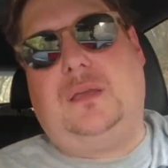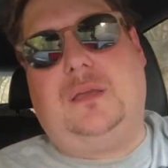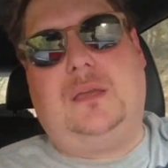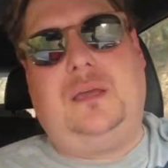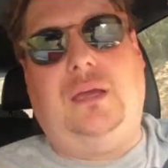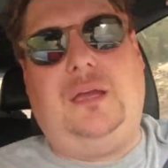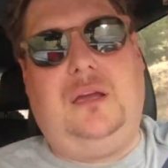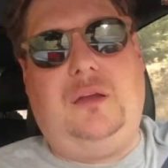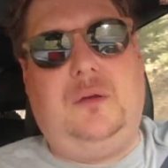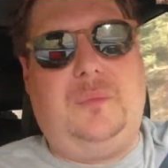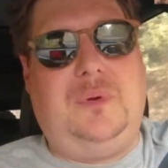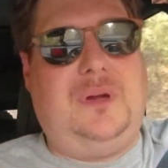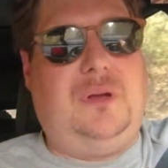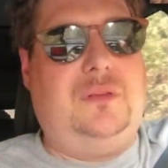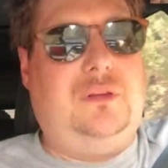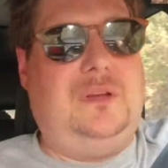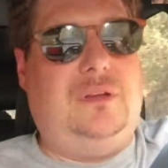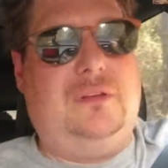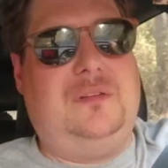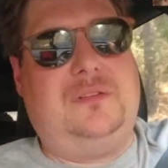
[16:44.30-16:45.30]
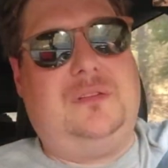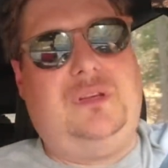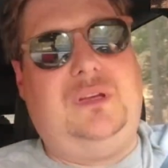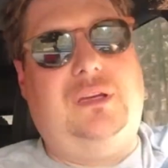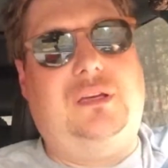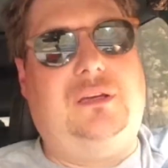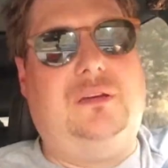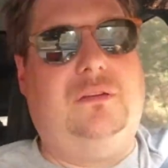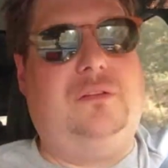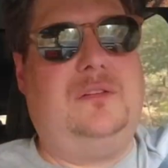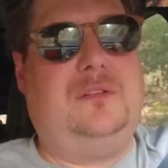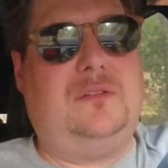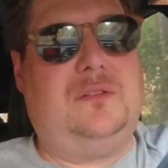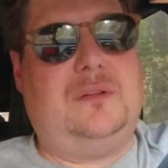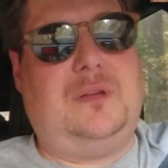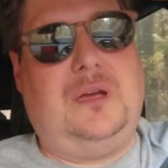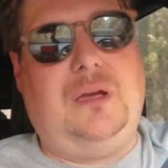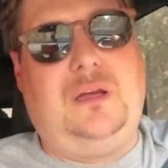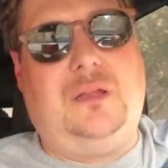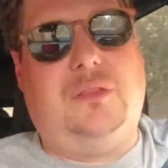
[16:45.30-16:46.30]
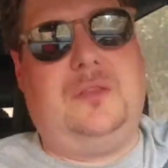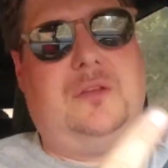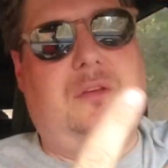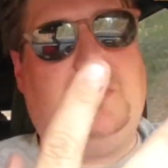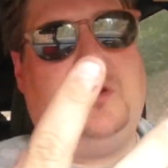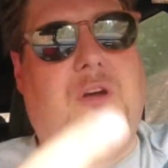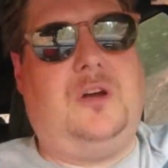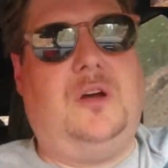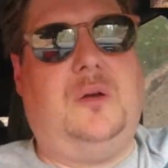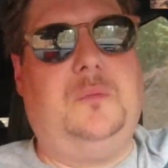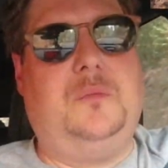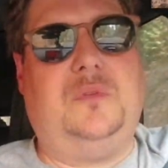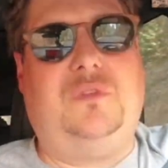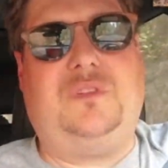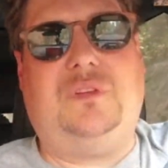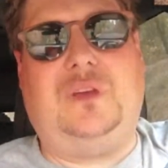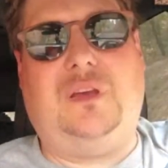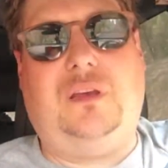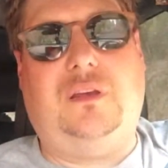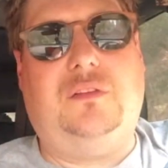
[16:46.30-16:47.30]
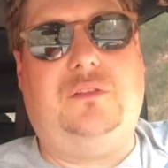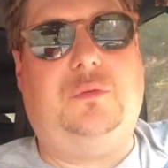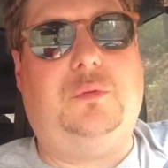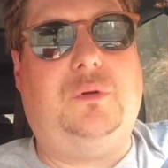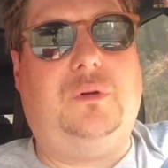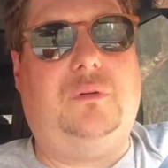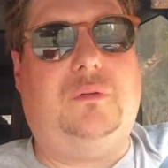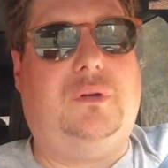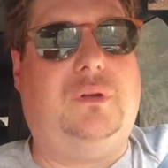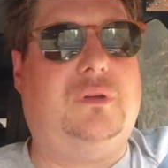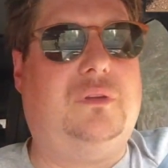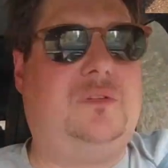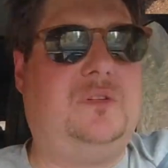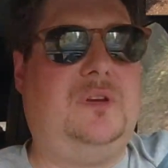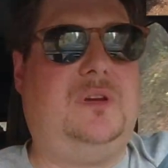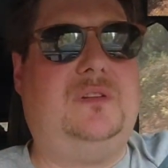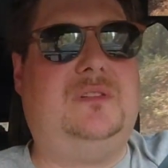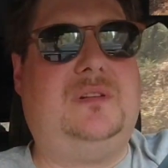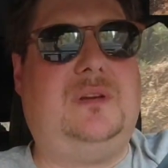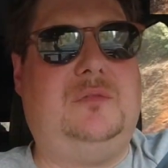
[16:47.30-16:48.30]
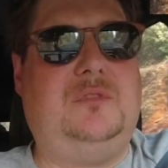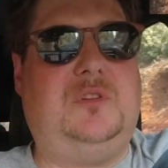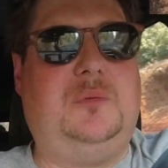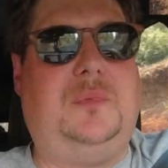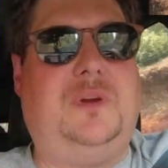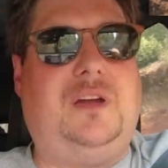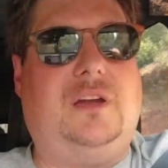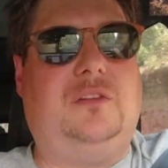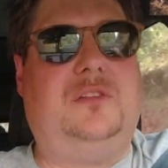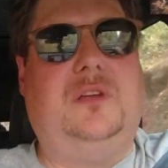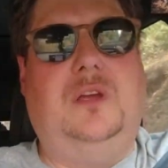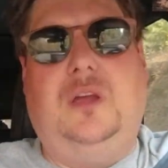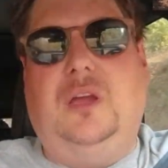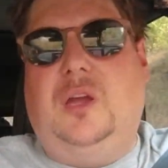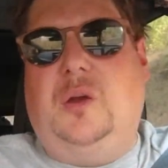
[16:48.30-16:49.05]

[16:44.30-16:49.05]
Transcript: care about these things, the GOM says we're at 70 miles.